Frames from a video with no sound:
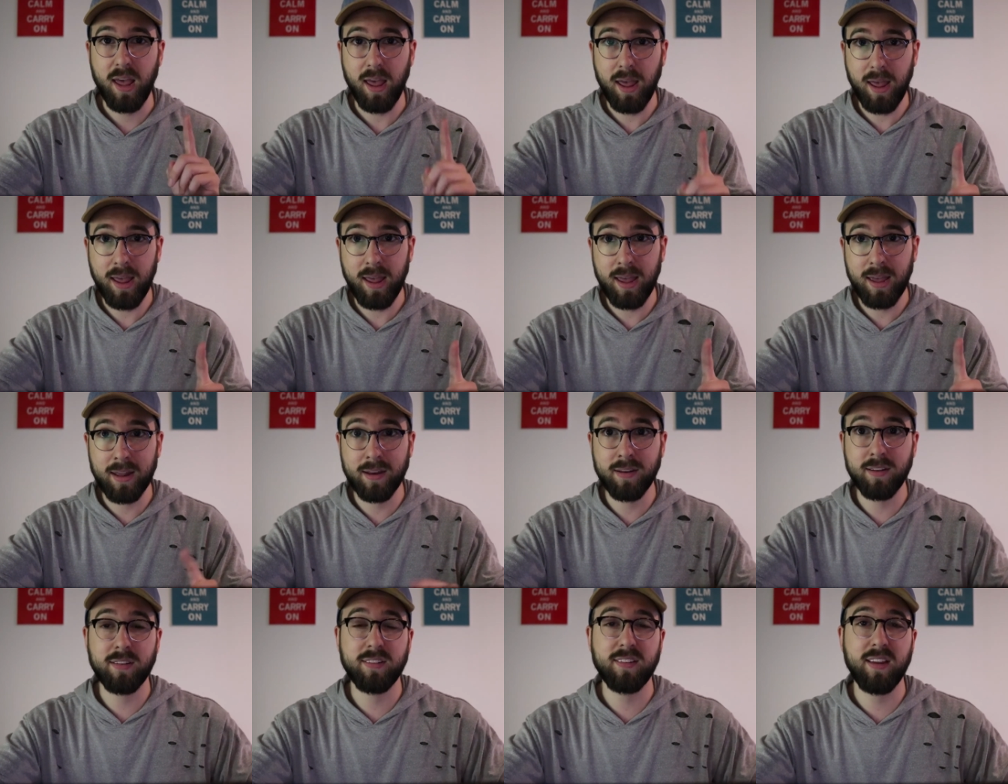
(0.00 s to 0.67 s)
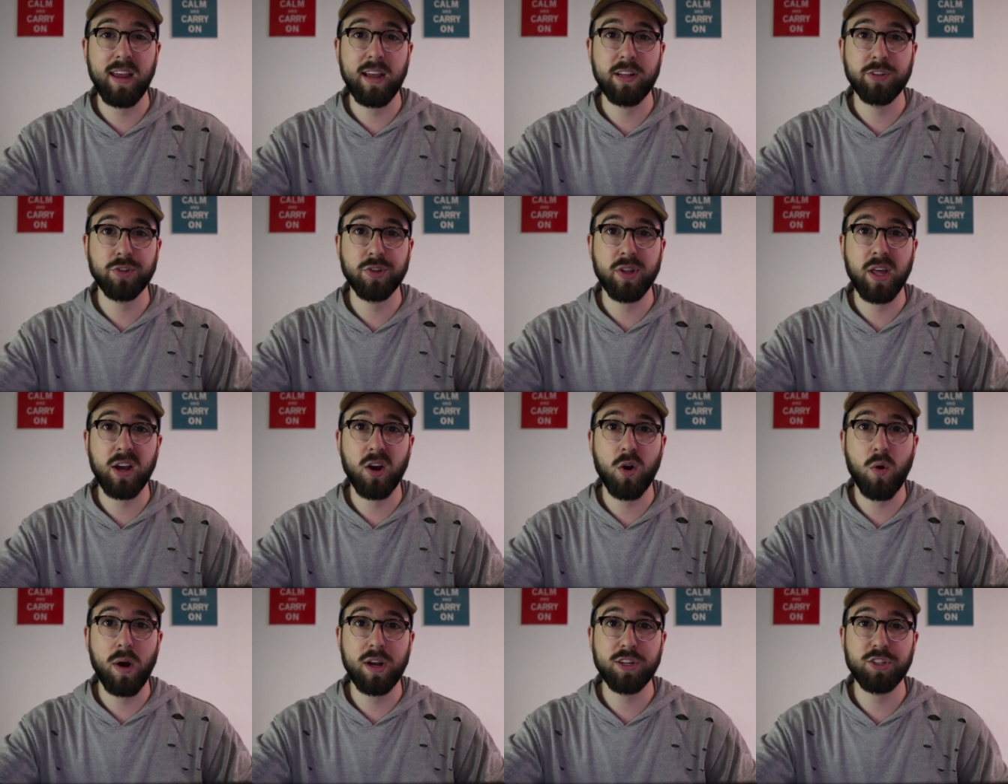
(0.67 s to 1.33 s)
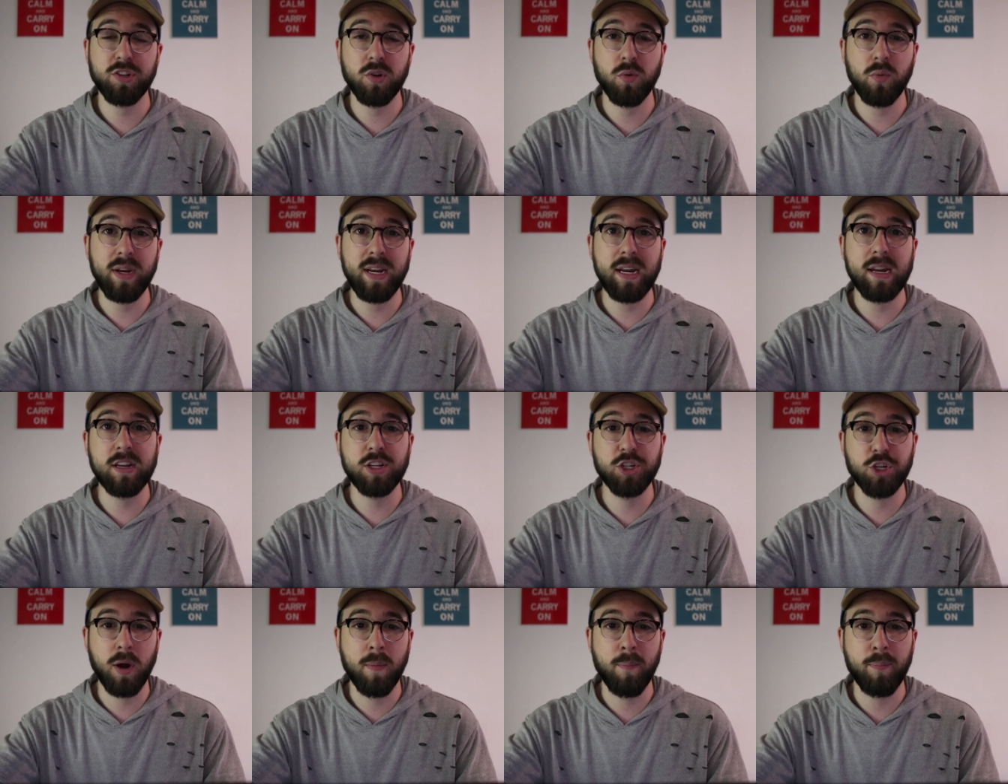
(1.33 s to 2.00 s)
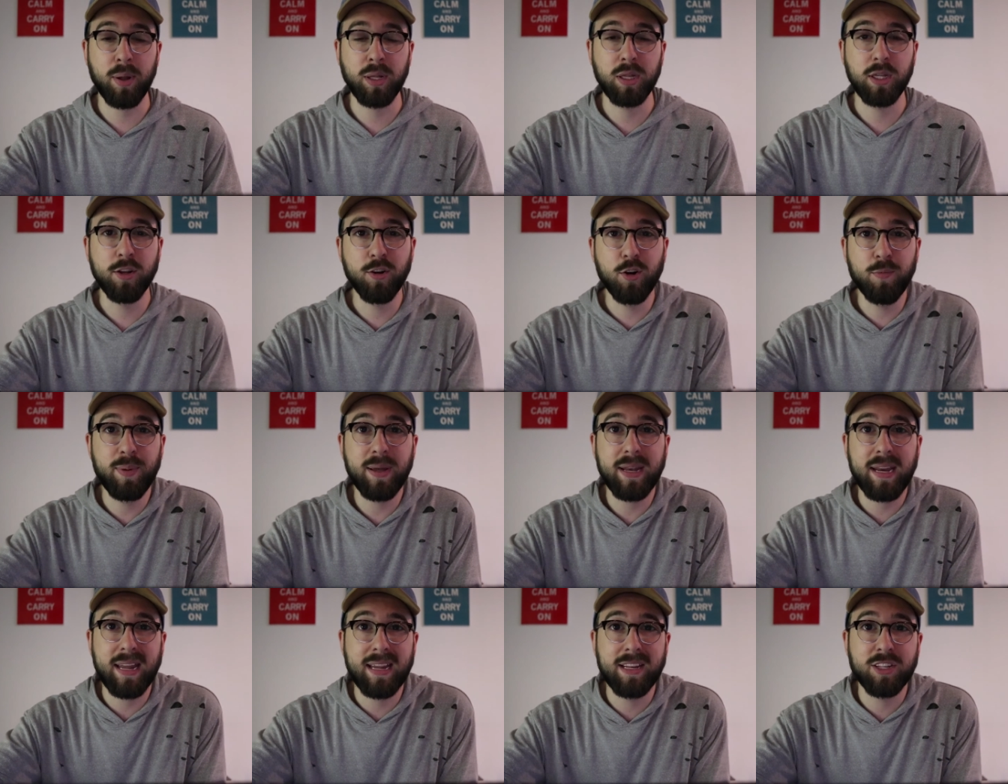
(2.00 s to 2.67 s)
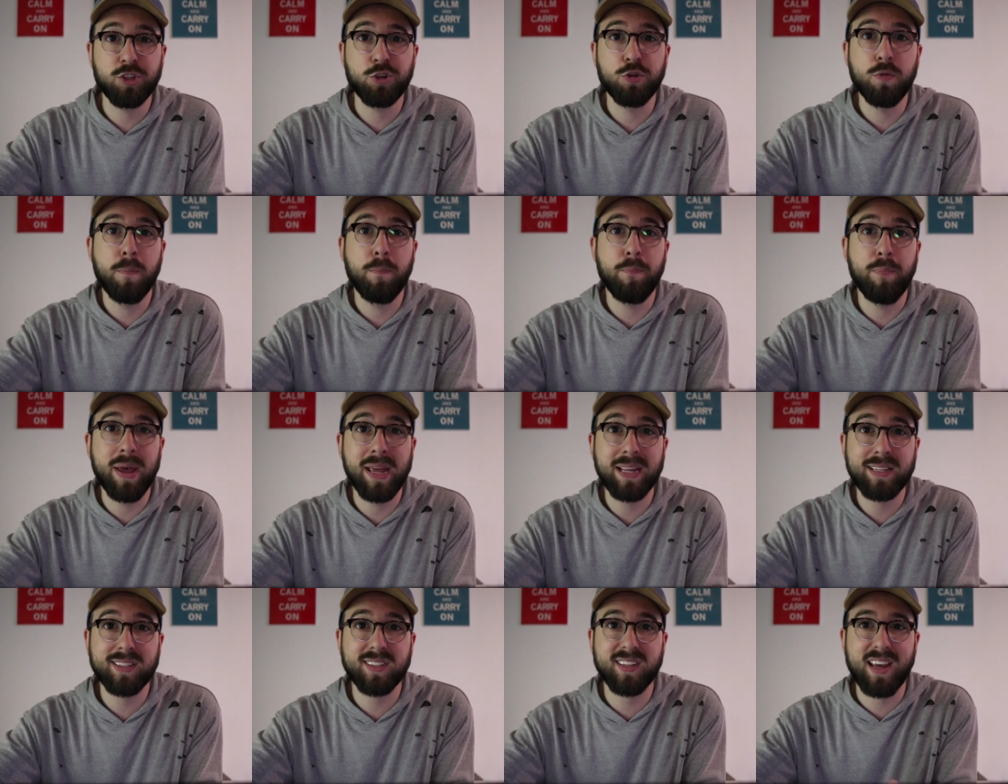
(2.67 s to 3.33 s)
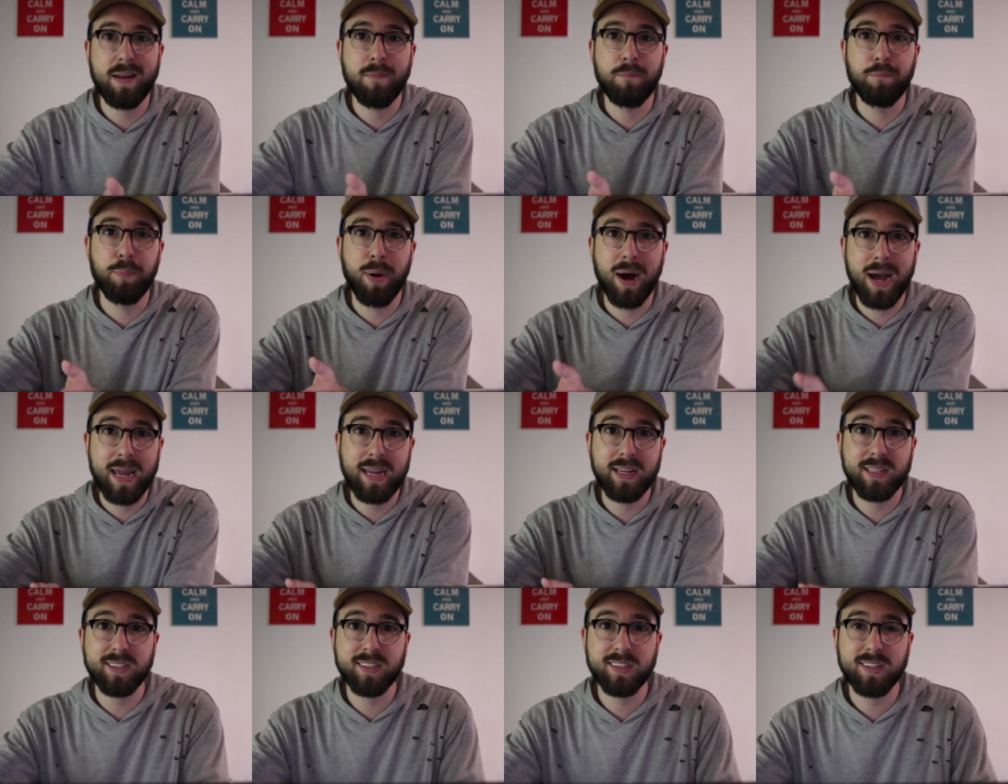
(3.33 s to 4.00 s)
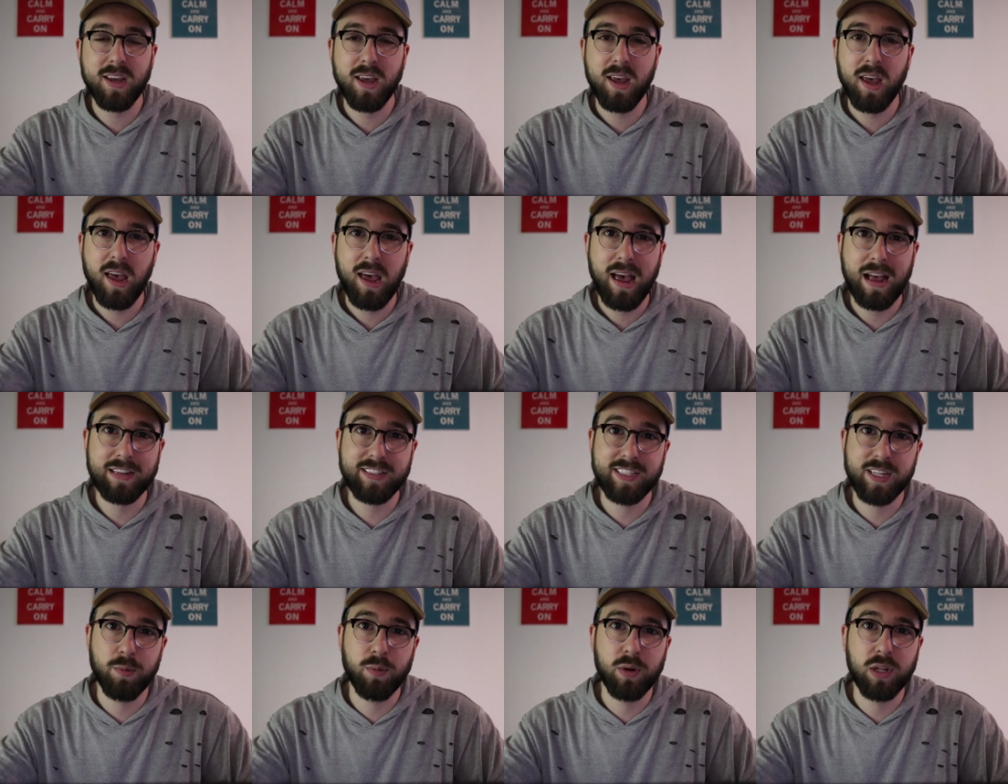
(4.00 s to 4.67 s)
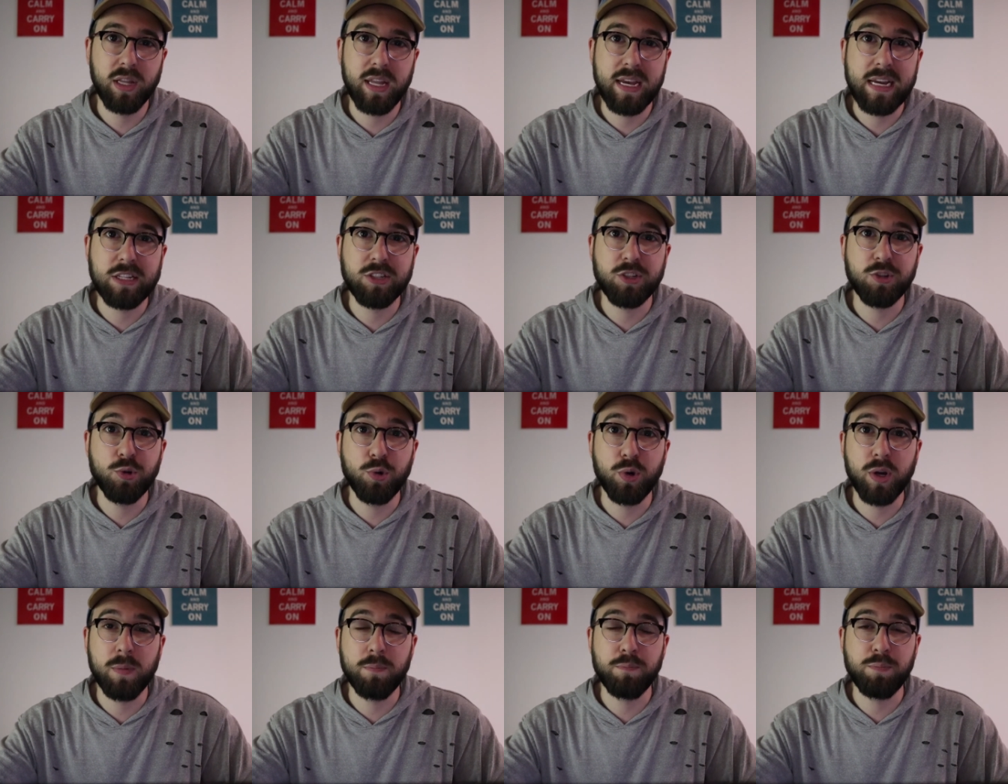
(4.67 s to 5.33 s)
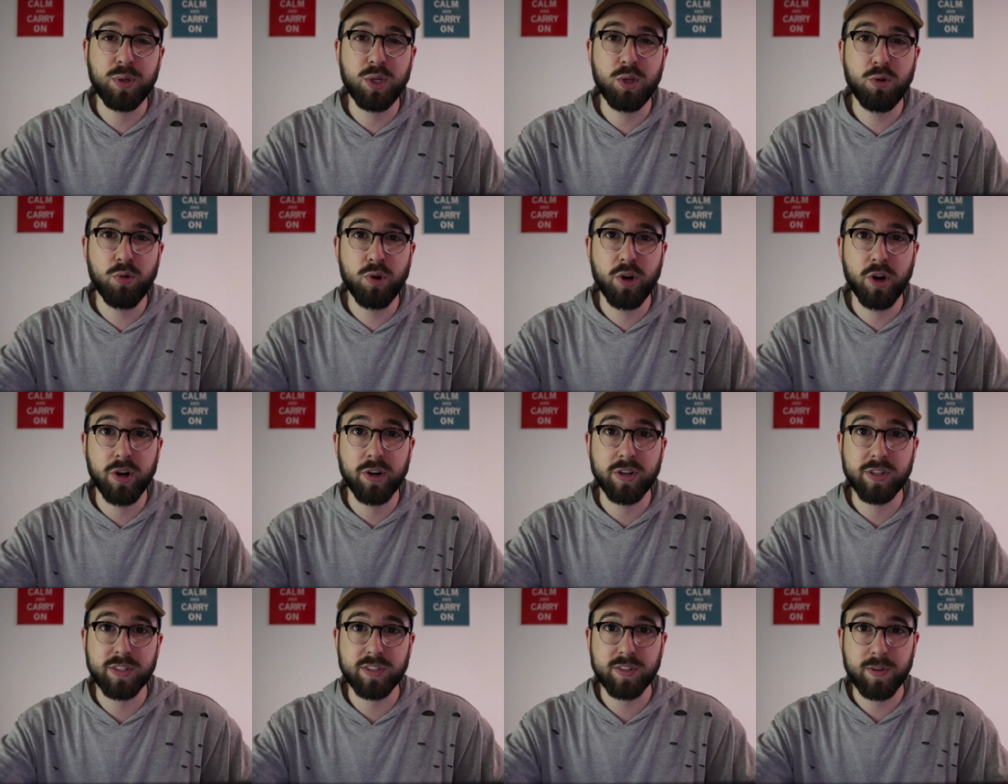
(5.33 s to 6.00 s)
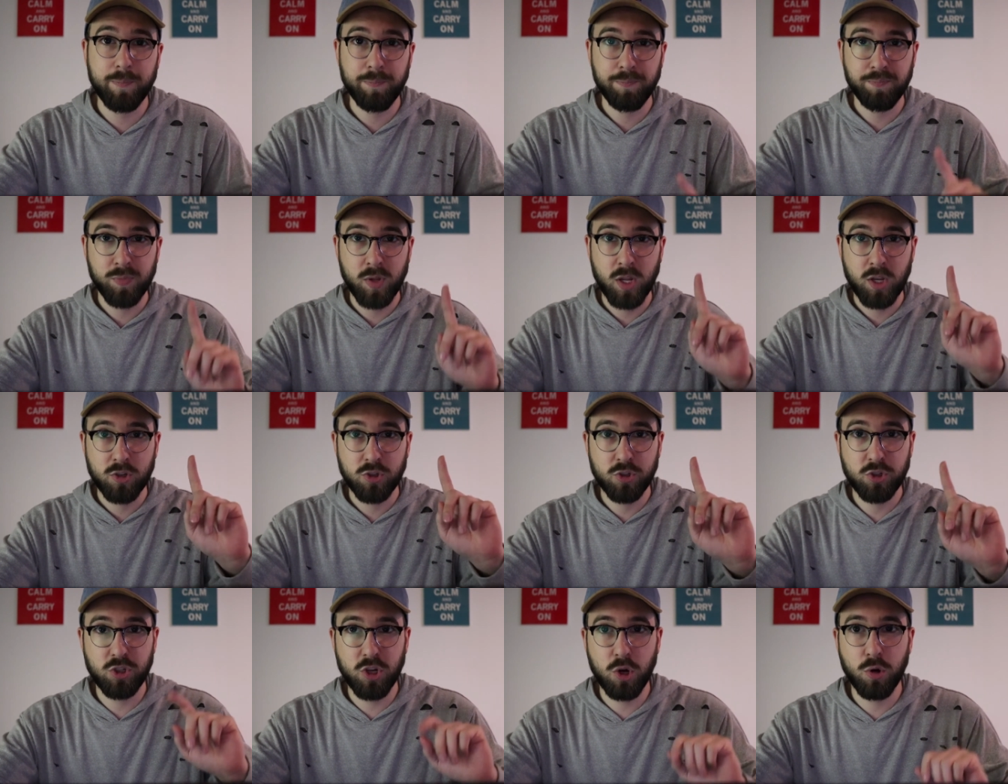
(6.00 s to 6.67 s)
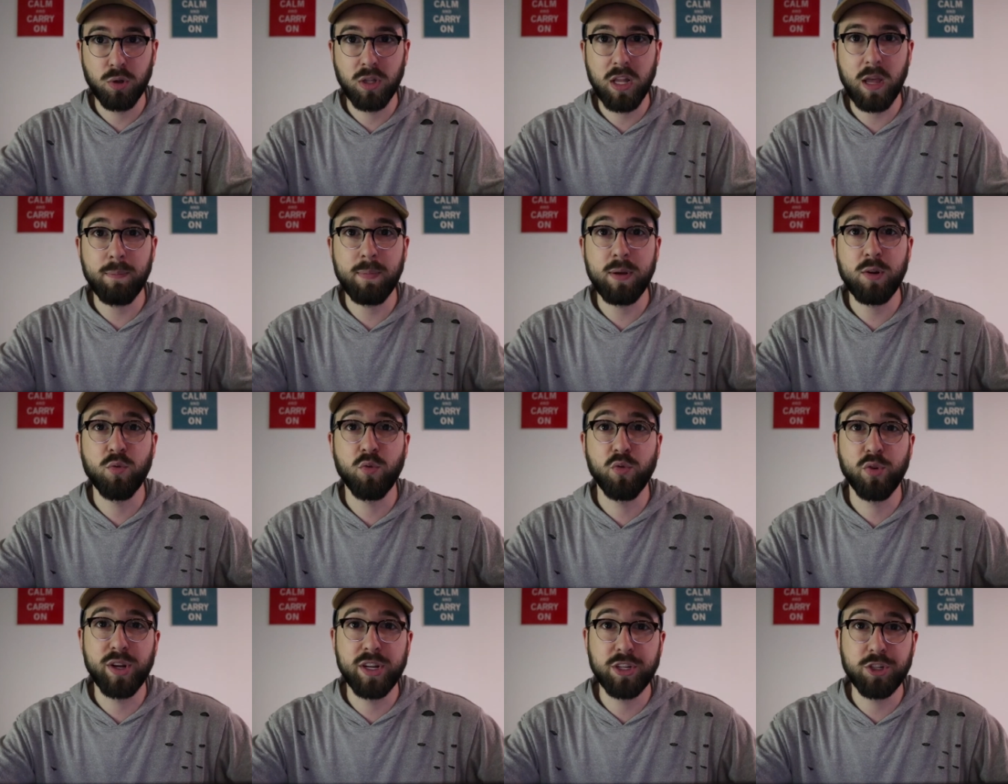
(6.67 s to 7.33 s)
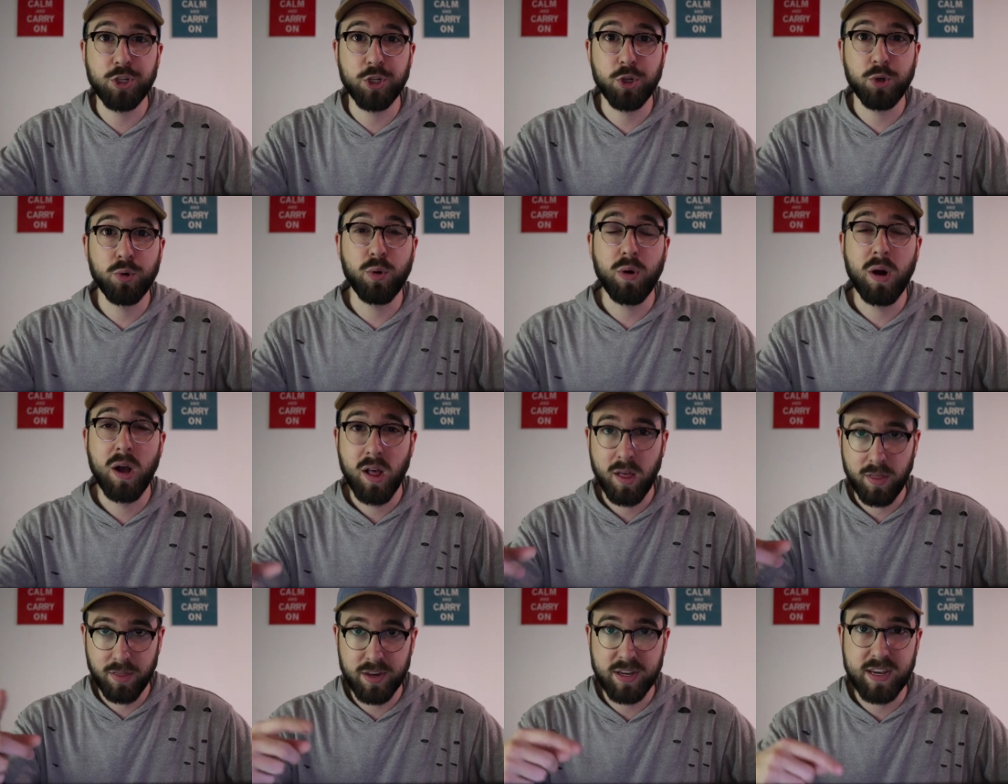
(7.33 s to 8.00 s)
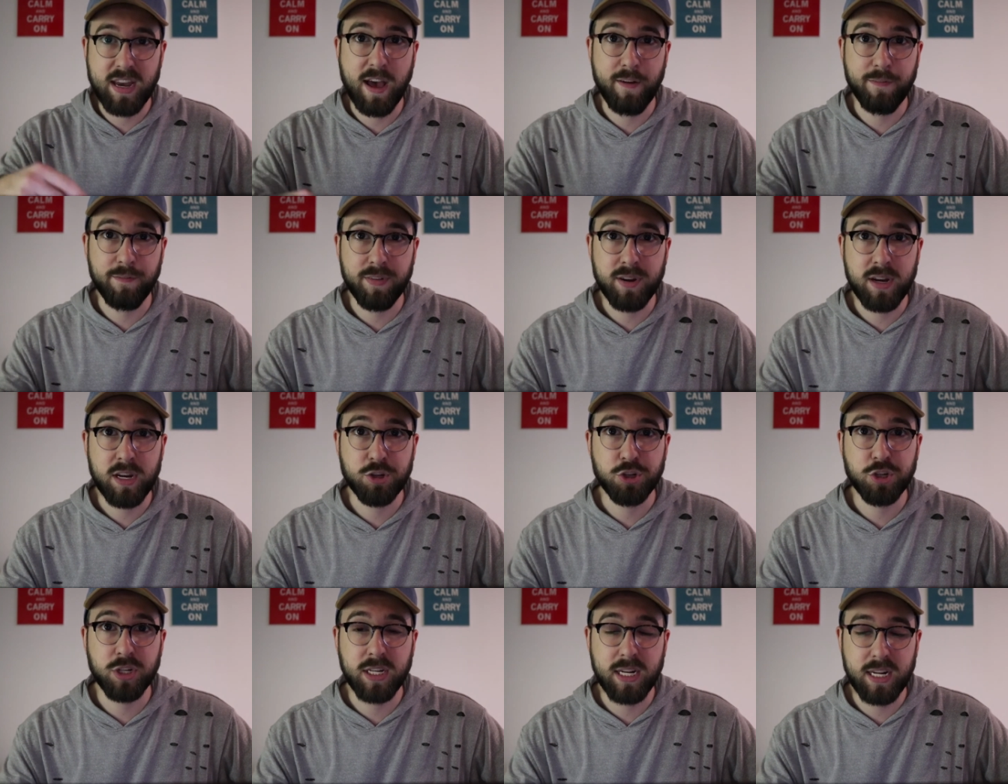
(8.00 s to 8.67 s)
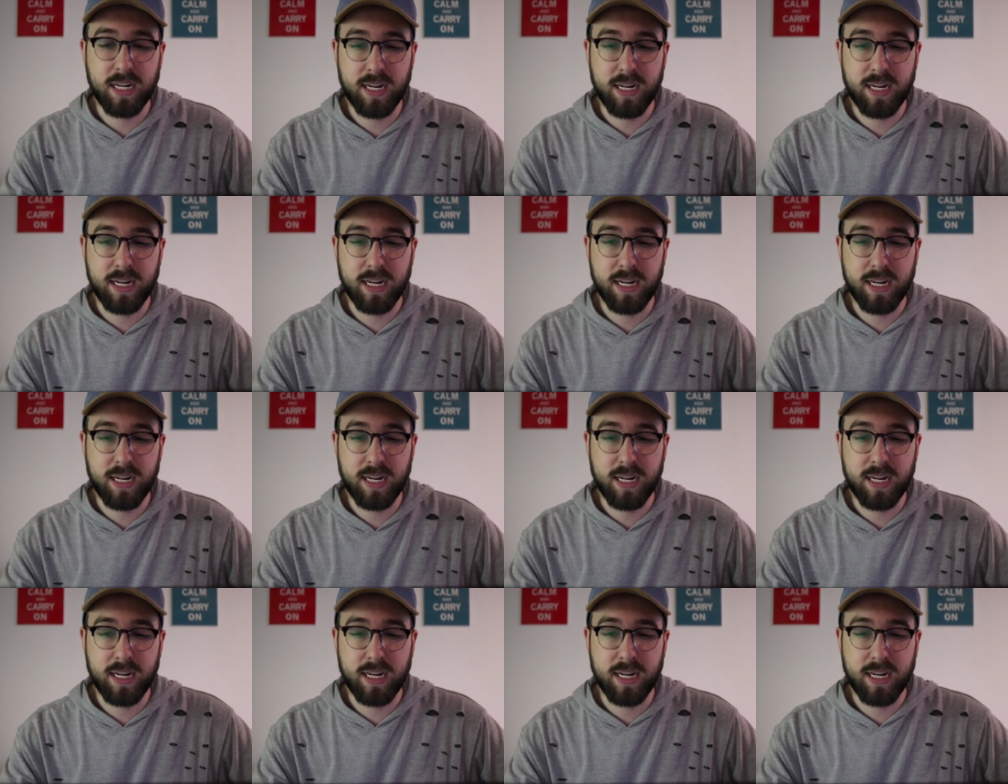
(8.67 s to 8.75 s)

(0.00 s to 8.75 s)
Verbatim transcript: And to answer that question, we need to jump a little bit into bits and bytes as they relate to computers. So let me read you the definition